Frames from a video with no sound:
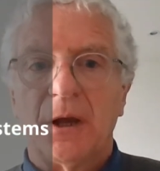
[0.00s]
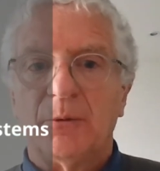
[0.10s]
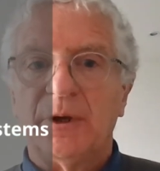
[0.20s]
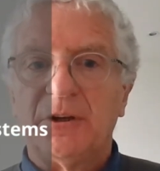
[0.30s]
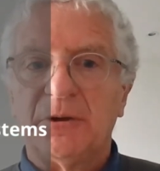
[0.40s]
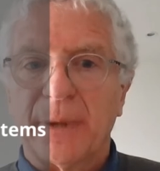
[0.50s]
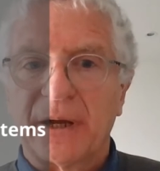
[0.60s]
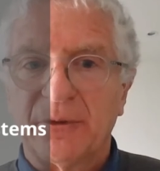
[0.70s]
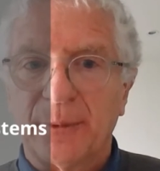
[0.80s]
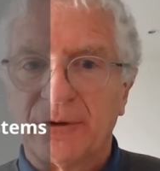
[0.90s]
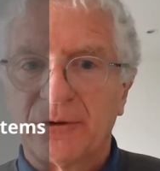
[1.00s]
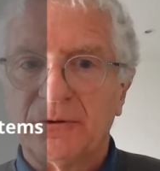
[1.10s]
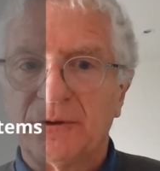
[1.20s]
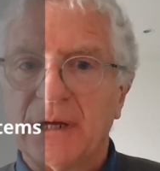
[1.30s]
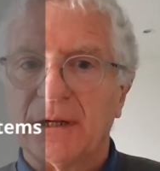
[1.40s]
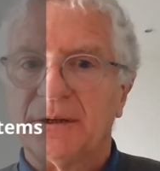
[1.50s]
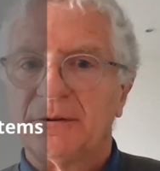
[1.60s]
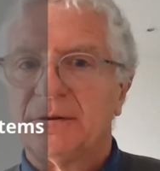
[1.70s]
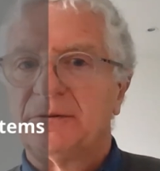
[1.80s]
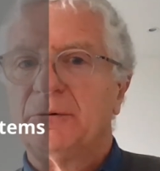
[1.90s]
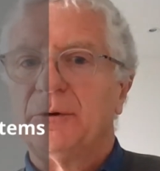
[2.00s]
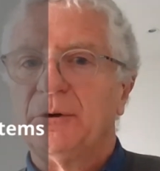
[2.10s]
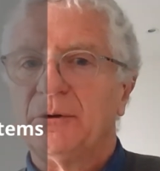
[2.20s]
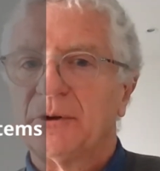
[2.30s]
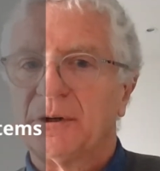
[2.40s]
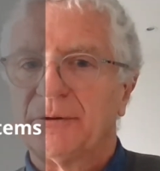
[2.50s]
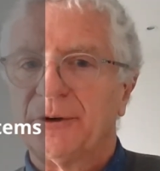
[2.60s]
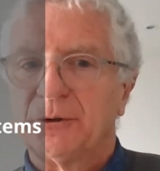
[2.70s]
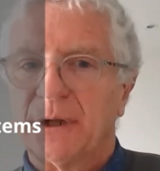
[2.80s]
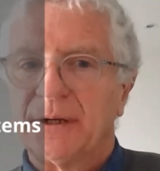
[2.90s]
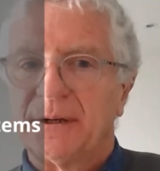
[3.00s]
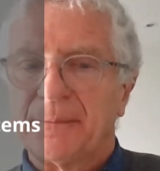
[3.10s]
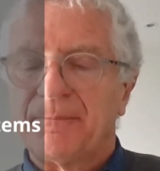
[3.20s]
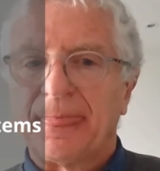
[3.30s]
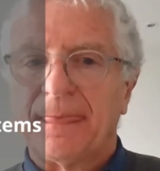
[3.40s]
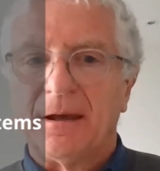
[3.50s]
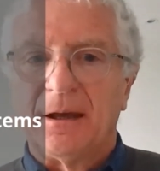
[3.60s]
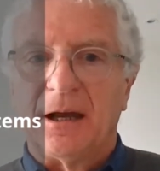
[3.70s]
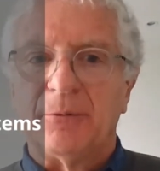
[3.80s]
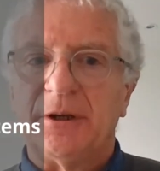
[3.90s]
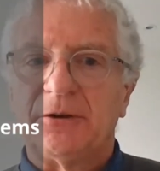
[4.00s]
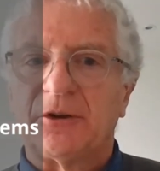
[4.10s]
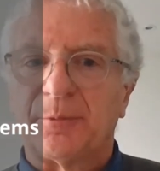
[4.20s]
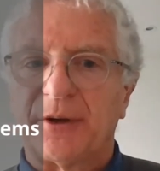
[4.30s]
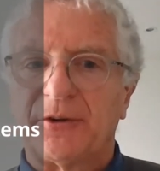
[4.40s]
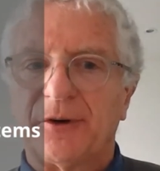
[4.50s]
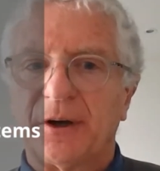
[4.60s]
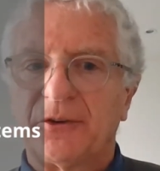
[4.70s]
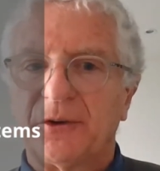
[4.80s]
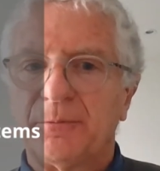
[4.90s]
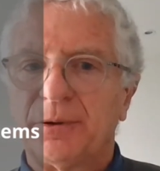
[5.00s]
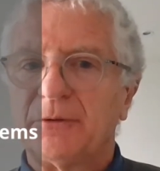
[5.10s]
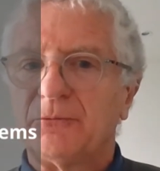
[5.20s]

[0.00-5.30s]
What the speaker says: We need to maximise good daylight to reduce artificial lighting, and we need to specify simple and